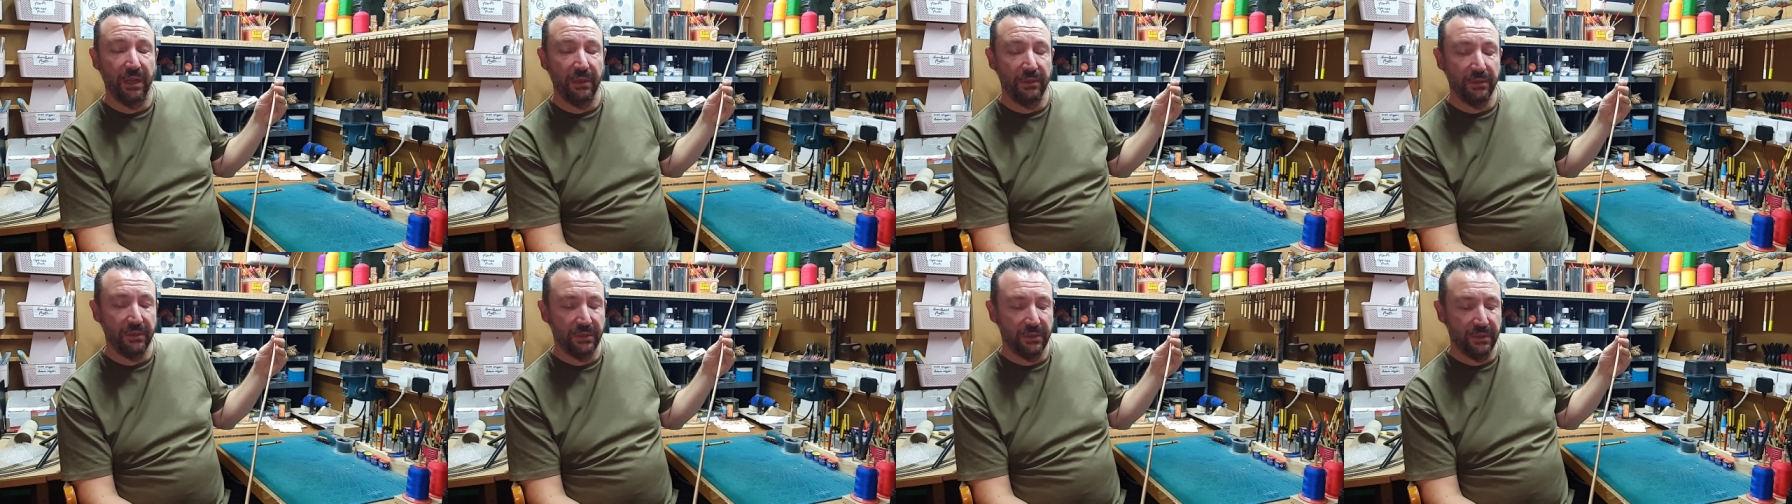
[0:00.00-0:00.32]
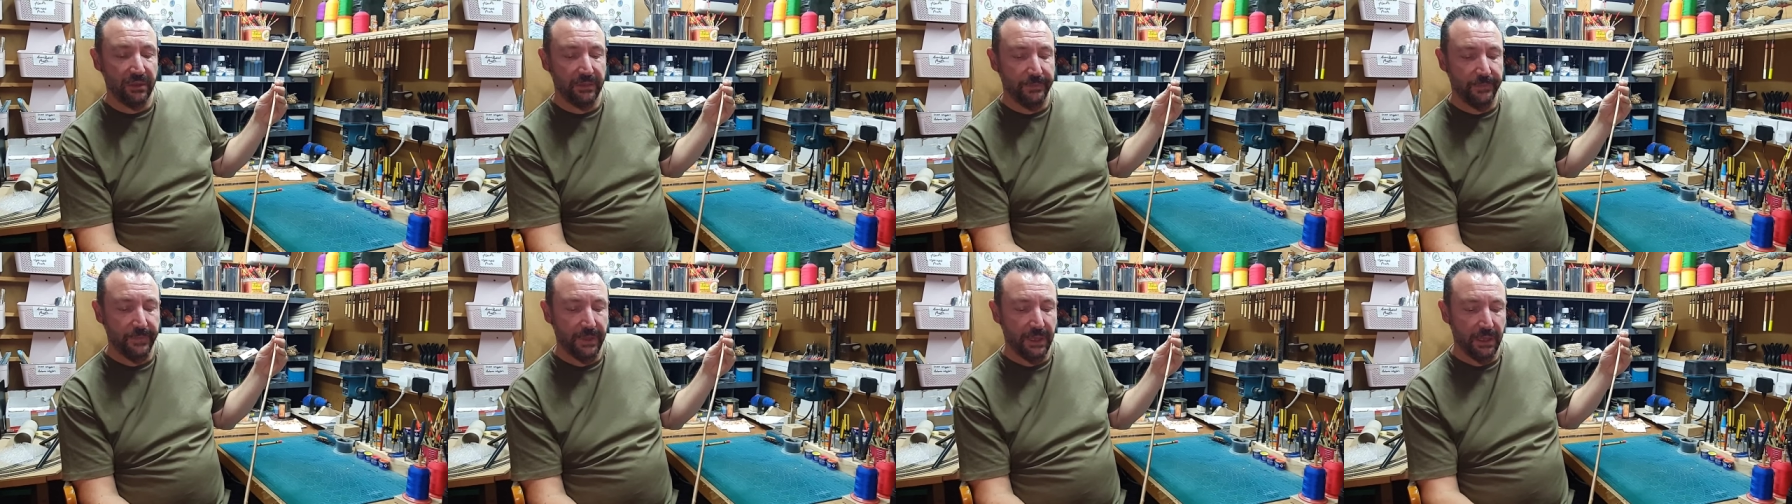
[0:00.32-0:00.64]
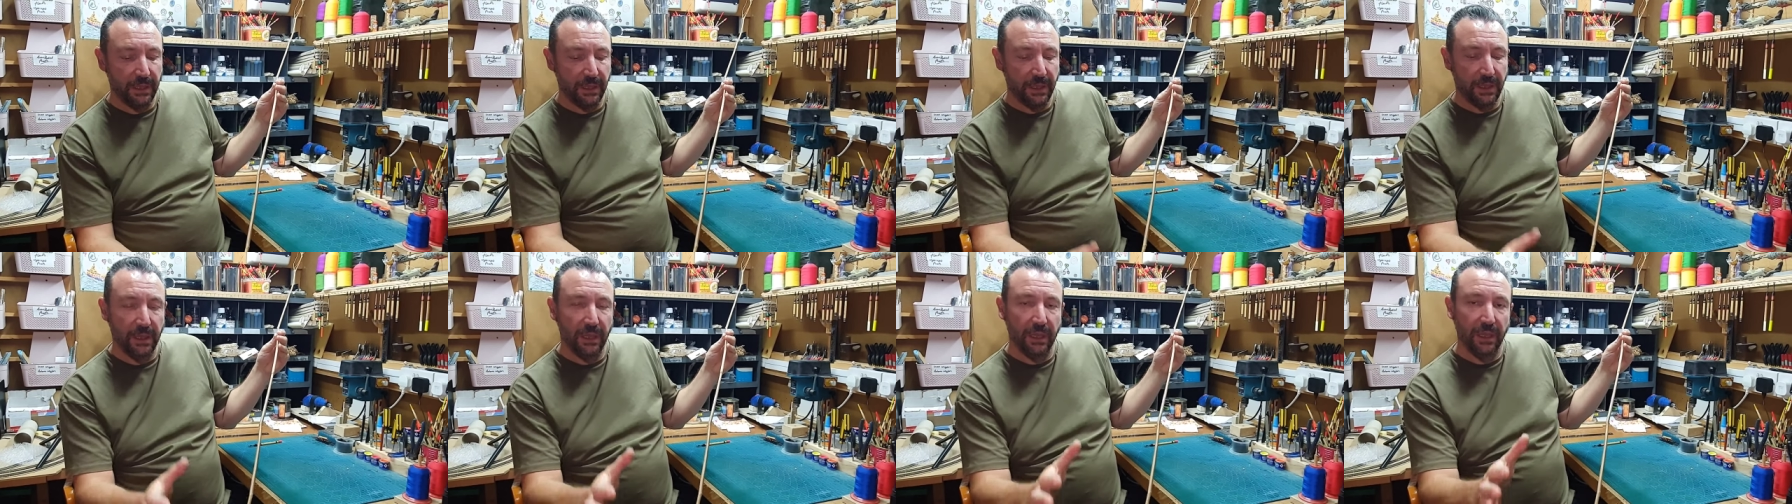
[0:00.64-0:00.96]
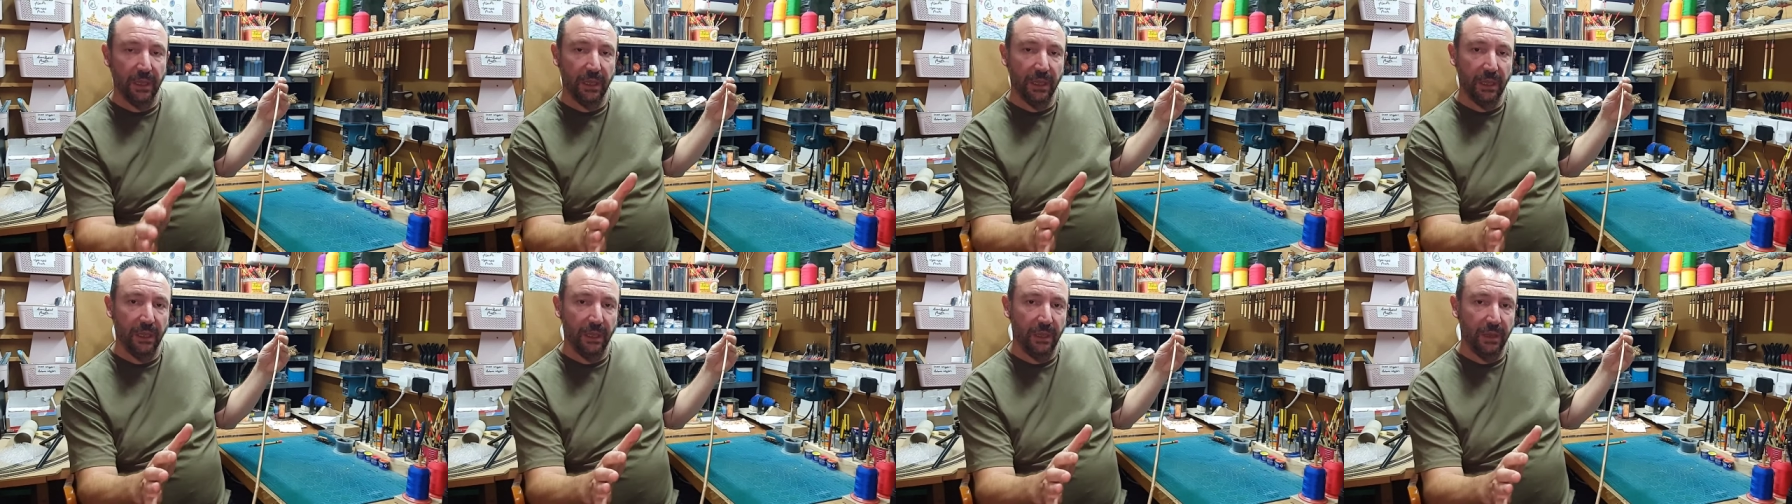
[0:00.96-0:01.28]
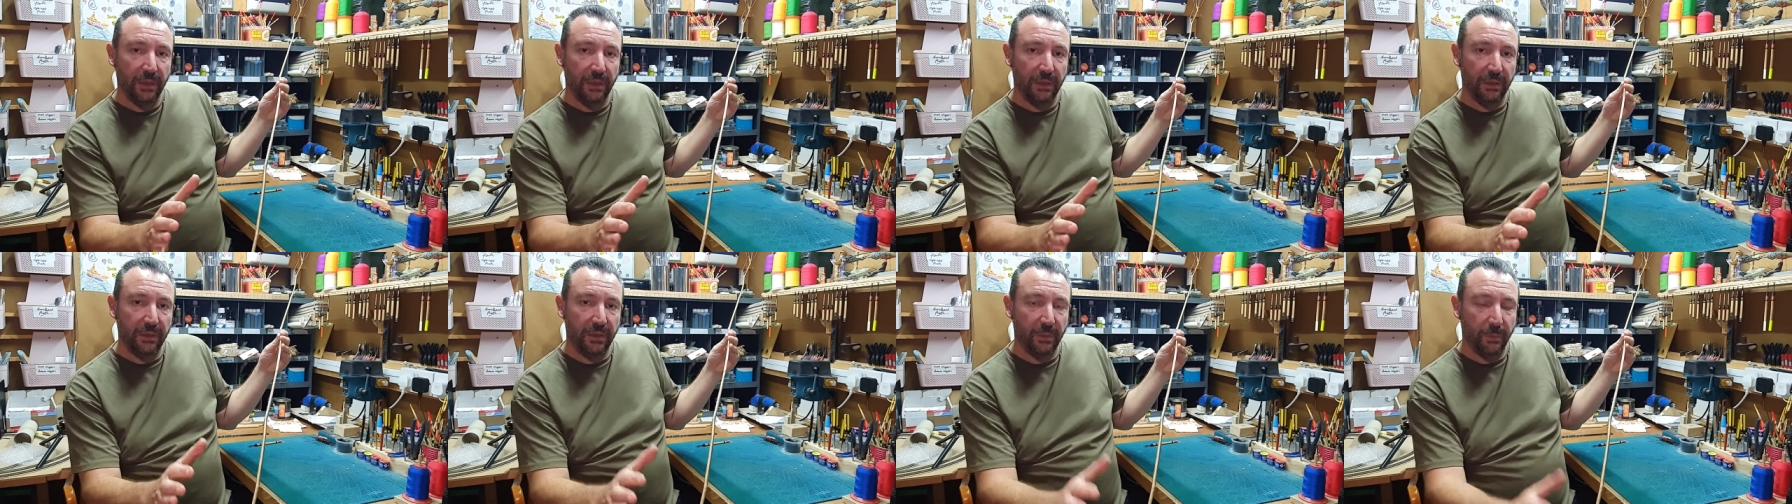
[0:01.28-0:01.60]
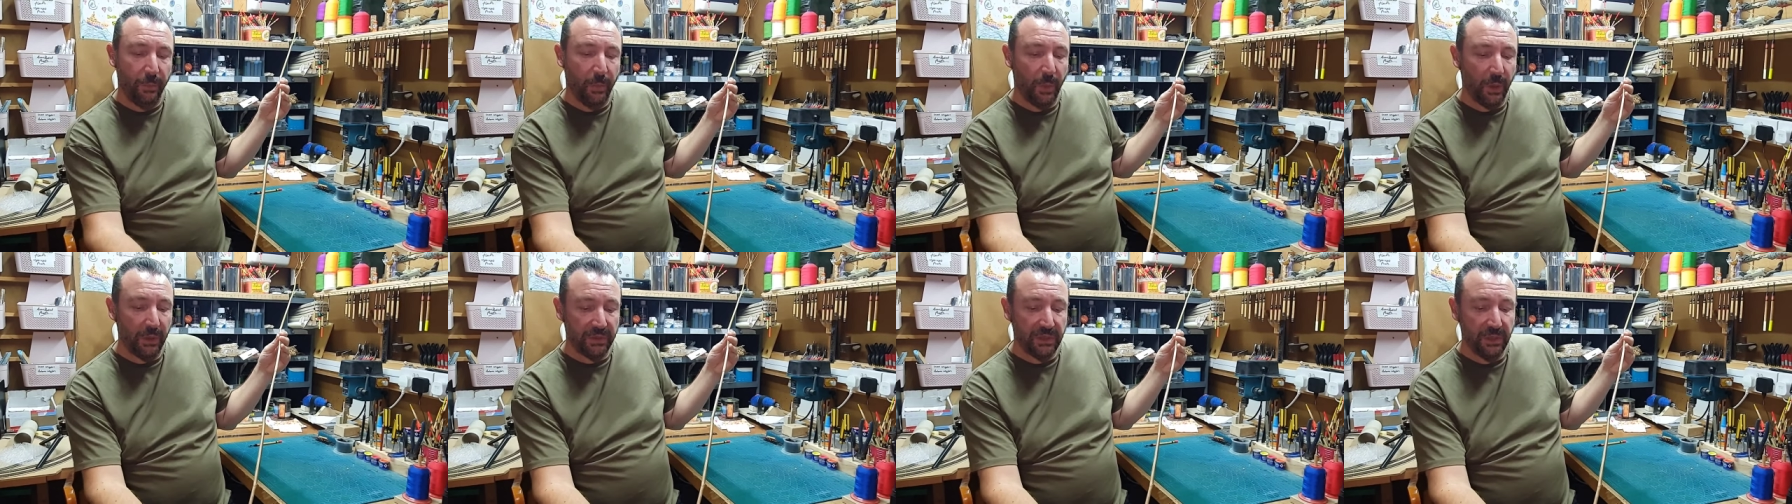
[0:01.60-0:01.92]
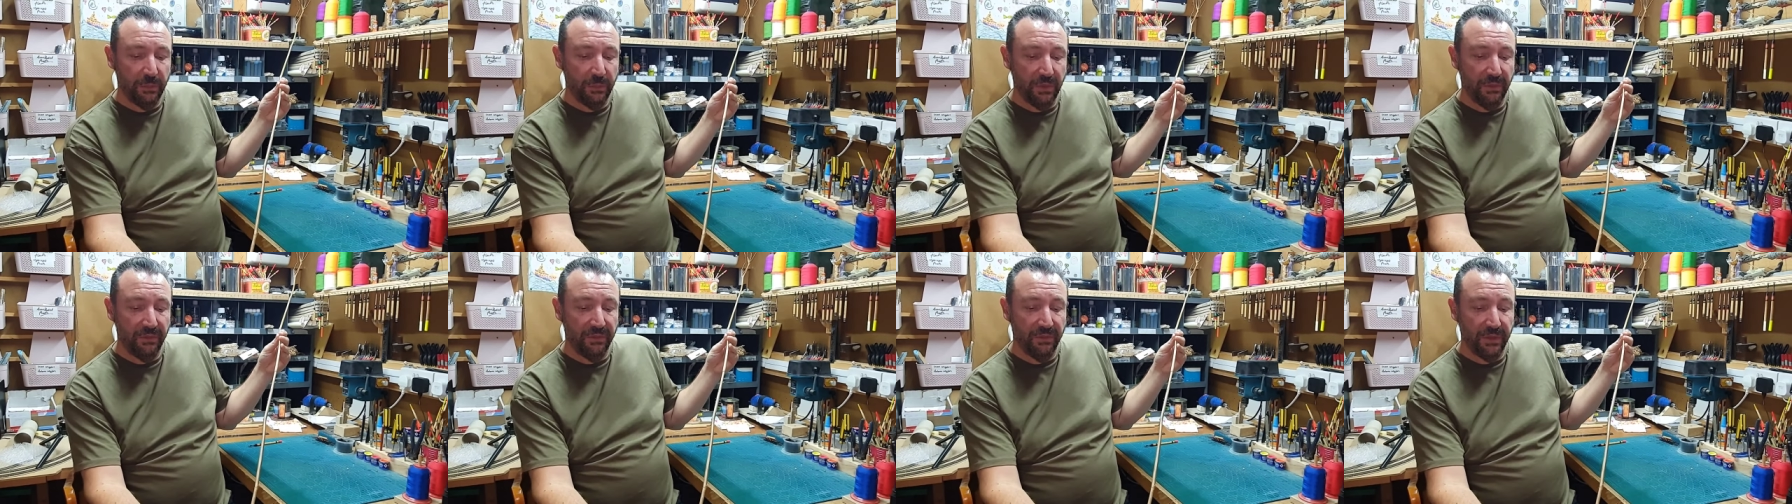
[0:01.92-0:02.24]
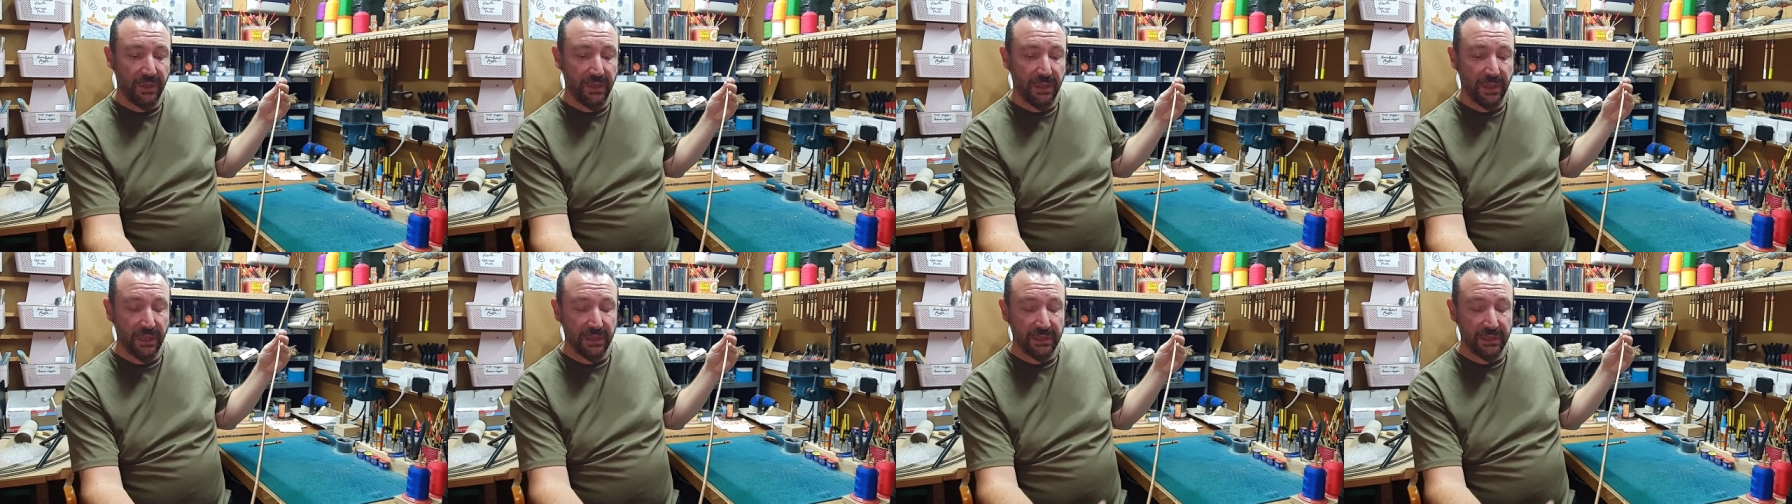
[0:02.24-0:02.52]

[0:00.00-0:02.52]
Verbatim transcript: our floats. The bottom of